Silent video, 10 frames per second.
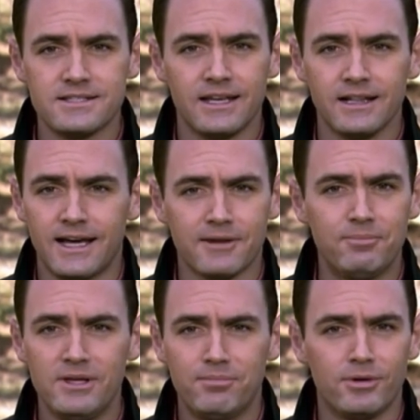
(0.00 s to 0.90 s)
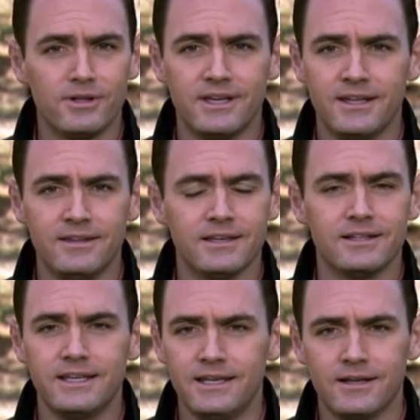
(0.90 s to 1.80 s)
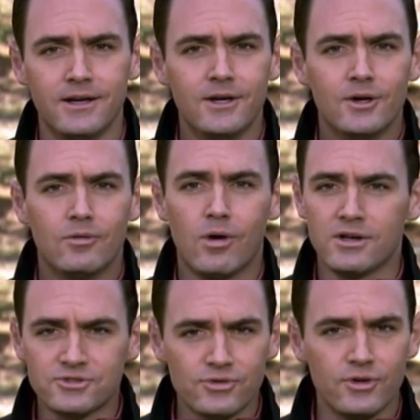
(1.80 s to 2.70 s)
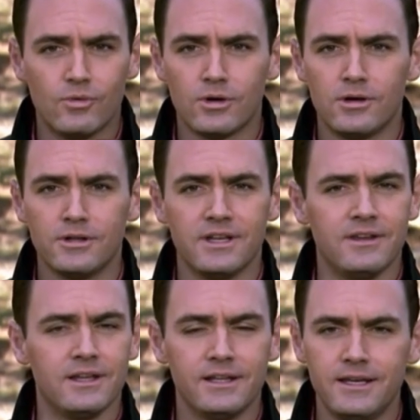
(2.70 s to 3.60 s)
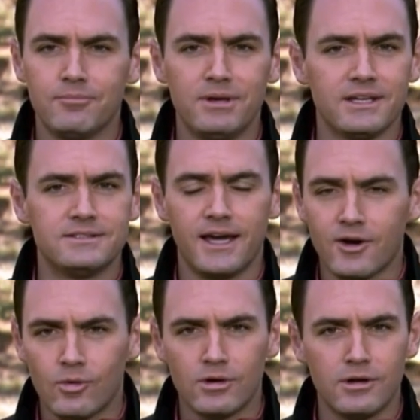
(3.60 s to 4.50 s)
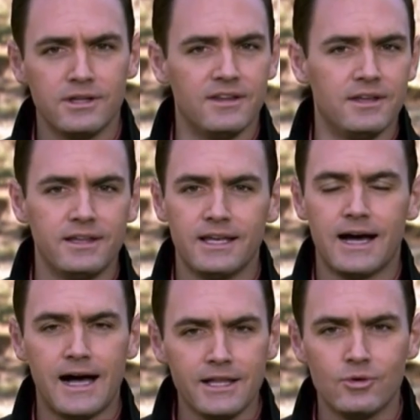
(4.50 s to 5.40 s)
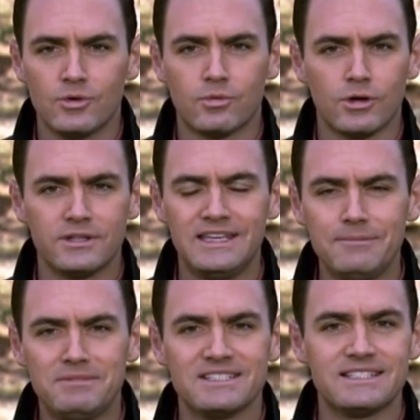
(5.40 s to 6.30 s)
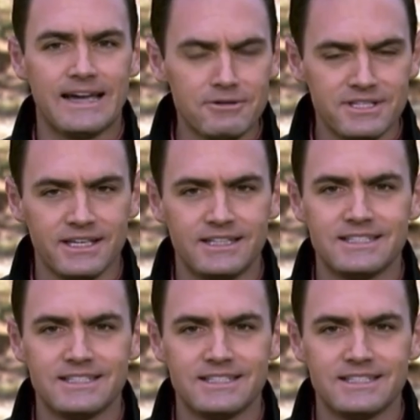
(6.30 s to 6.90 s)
and a lot of people in the elite Wall Street world, in the elite big tech world, in the elite Hollywood world keep discounting it